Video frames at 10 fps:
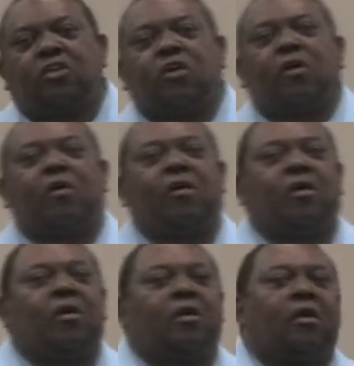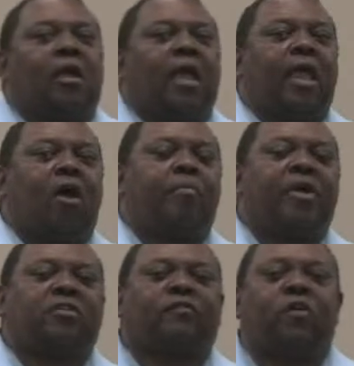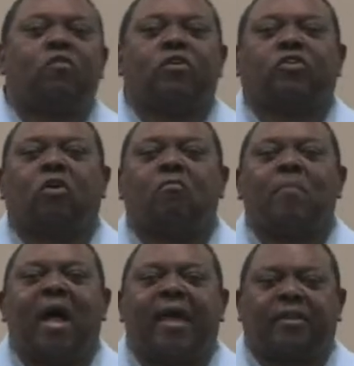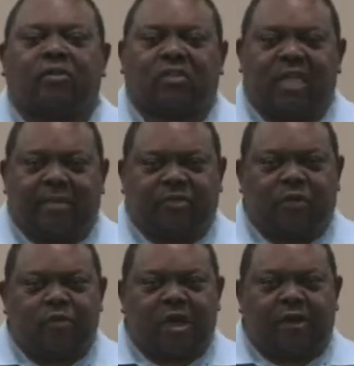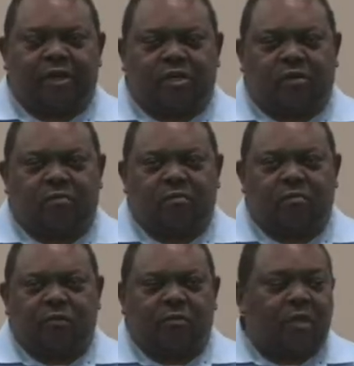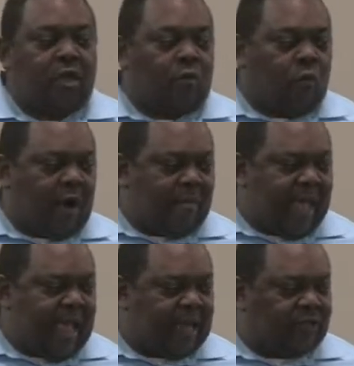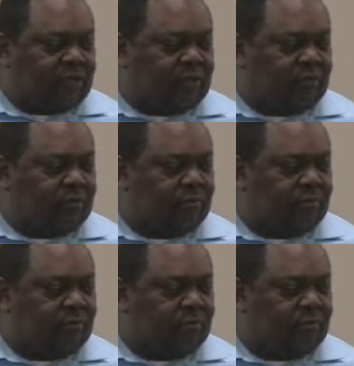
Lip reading: to help us focus on modern steps that we ought to do. Wear a mask.